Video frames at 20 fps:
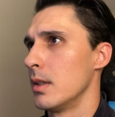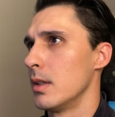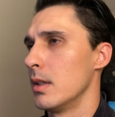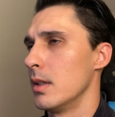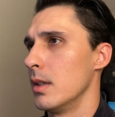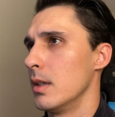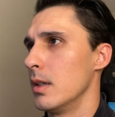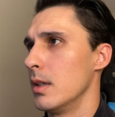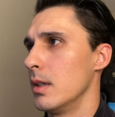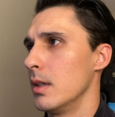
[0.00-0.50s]

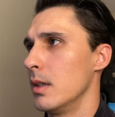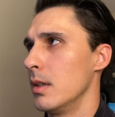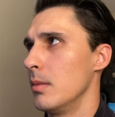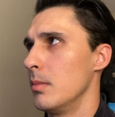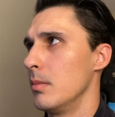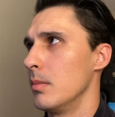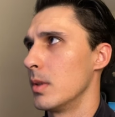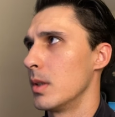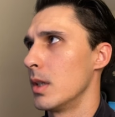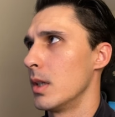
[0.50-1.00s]

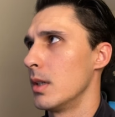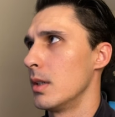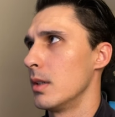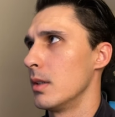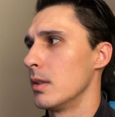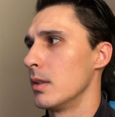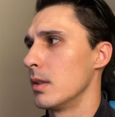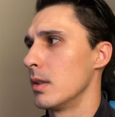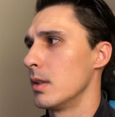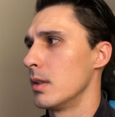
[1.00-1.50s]
Kind of
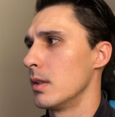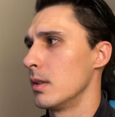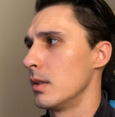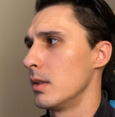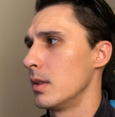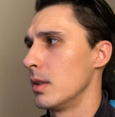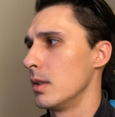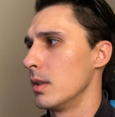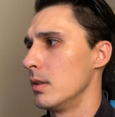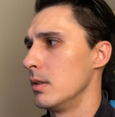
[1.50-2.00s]
gonna get
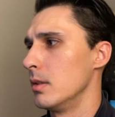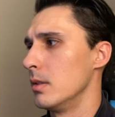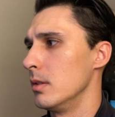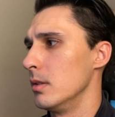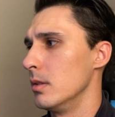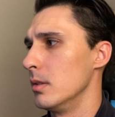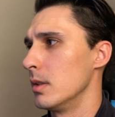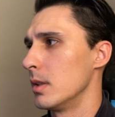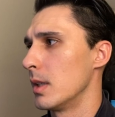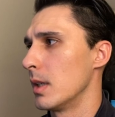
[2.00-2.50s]
a good
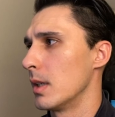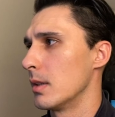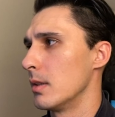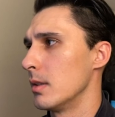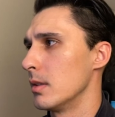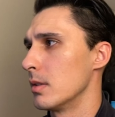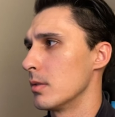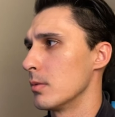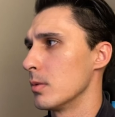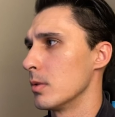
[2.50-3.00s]
look at
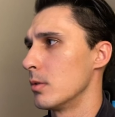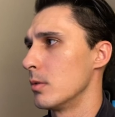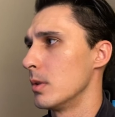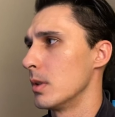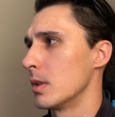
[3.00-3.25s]
this real quick,